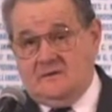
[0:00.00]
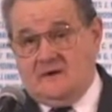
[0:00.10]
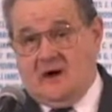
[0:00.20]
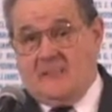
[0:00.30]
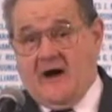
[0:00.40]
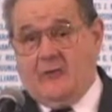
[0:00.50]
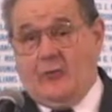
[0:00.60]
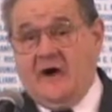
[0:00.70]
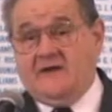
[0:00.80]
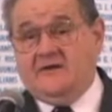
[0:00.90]
about
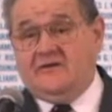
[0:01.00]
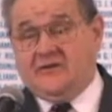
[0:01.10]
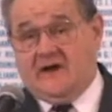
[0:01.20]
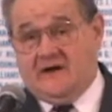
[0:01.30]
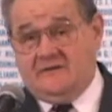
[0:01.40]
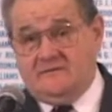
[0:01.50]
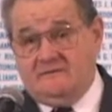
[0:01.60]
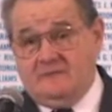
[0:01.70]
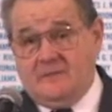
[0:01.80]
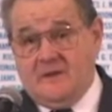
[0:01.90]
what he's done
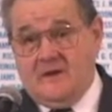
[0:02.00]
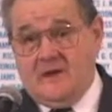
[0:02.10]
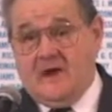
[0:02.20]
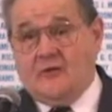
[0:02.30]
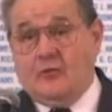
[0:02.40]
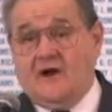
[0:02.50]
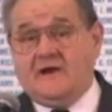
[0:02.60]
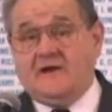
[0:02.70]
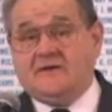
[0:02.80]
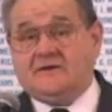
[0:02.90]
and what
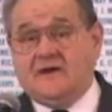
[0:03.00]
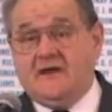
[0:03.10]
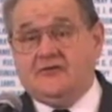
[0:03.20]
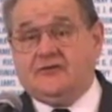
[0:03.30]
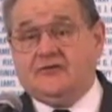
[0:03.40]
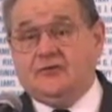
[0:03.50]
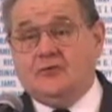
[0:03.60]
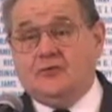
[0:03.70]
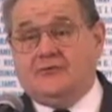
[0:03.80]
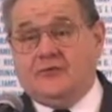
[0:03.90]
he intends to
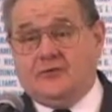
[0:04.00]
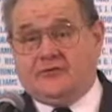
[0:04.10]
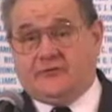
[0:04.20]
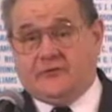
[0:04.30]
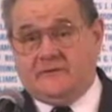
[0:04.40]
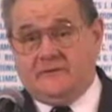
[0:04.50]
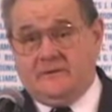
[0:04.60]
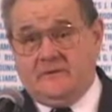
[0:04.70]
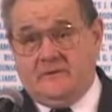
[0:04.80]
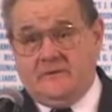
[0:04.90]
do in the future,
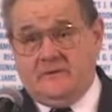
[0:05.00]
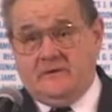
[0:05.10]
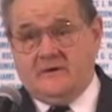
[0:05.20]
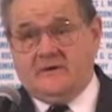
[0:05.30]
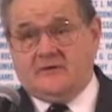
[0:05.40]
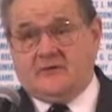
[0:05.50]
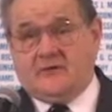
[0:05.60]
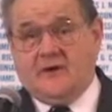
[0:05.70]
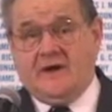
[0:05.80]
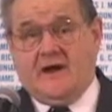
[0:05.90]
it is a
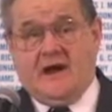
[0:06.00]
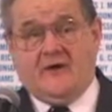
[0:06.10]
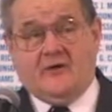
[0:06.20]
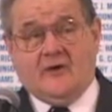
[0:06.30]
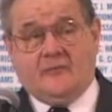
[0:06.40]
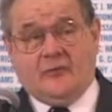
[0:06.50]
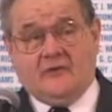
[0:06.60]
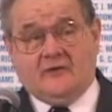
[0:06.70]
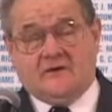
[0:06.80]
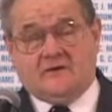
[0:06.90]
great honor and a
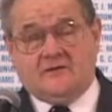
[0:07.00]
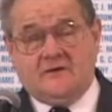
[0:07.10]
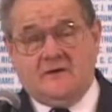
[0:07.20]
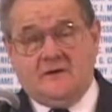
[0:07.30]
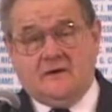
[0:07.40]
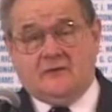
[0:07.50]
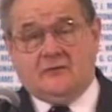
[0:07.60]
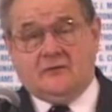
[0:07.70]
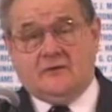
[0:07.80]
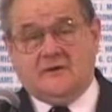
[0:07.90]
privilege
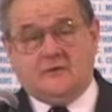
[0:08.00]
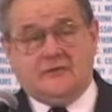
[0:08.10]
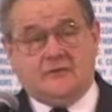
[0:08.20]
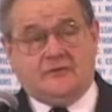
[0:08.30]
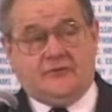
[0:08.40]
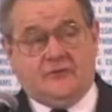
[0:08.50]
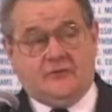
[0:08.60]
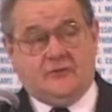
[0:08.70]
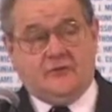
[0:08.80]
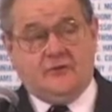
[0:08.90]
to introduce to
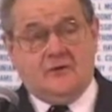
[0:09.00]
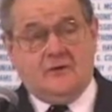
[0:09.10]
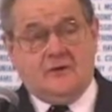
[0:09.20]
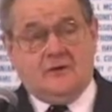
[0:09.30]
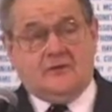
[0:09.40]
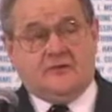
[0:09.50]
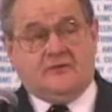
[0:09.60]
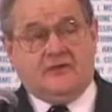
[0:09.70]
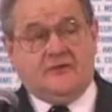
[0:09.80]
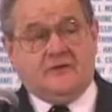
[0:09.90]
you the
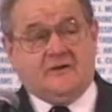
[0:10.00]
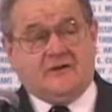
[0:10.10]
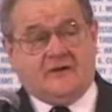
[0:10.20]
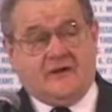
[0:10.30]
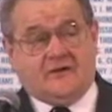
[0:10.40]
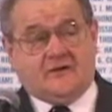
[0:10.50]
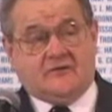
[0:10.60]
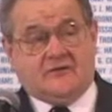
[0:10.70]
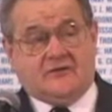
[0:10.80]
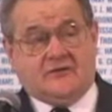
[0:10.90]
chief
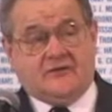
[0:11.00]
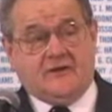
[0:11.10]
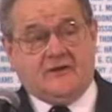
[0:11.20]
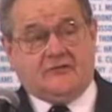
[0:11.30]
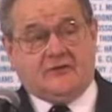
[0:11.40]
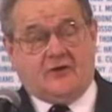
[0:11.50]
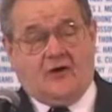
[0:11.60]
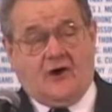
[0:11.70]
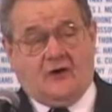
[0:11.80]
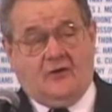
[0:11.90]
executive of the city of
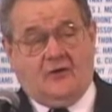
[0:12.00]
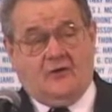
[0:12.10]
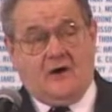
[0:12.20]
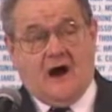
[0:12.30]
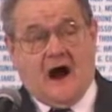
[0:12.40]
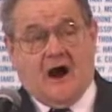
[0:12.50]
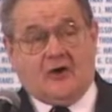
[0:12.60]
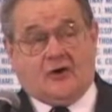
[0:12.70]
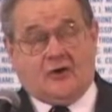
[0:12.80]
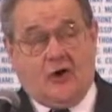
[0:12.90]
Chicago,
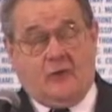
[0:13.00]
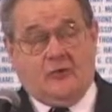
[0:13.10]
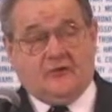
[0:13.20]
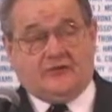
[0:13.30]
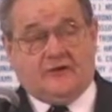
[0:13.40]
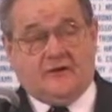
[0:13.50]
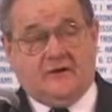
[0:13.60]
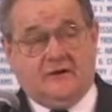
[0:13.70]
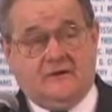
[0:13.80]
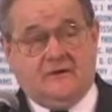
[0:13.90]
our global
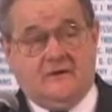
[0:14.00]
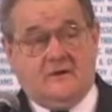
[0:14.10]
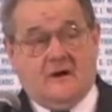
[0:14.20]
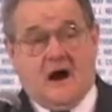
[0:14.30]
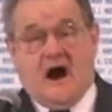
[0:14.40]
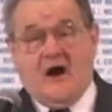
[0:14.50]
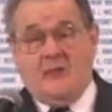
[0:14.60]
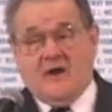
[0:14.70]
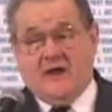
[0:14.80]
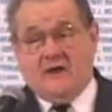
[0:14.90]
city,
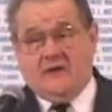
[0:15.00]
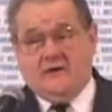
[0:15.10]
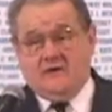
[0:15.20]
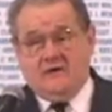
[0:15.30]
our mayor,